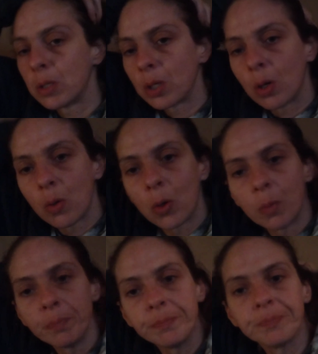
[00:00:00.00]
going to go
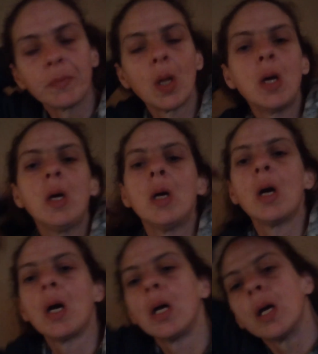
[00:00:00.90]
home.
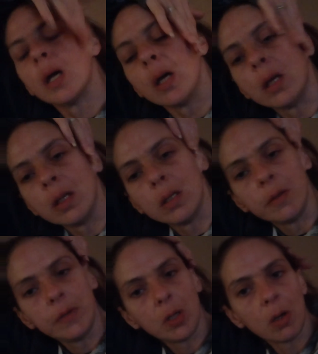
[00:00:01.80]
And
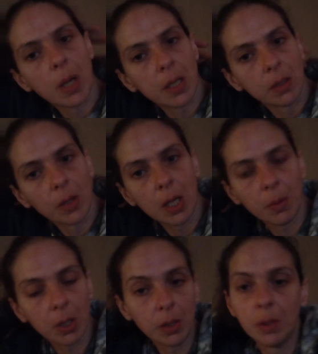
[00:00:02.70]
if you go back into
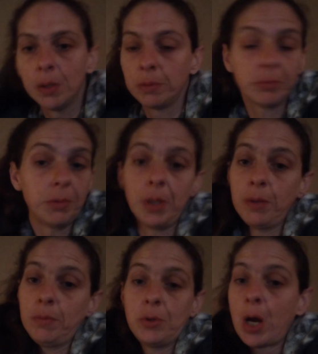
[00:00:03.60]
labor, you
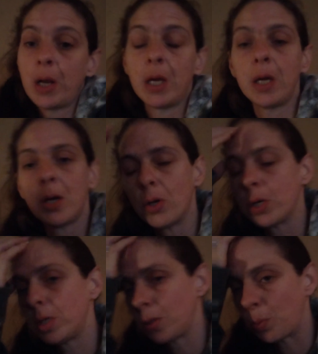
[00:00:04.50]
know, try to get here or
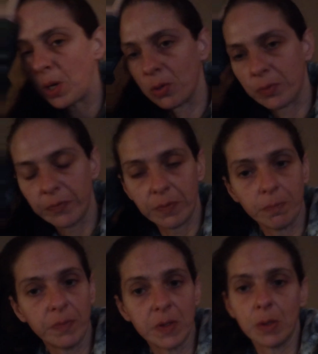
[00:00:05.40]
get to a medical
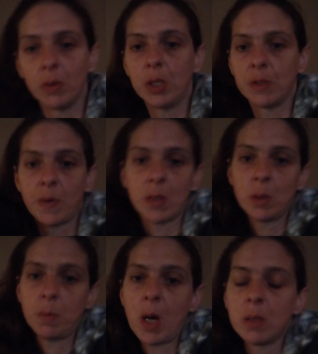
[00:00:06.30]
facility as
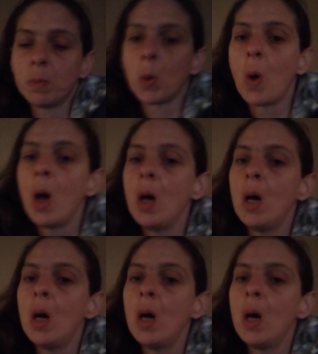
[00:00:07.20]
fast as possible.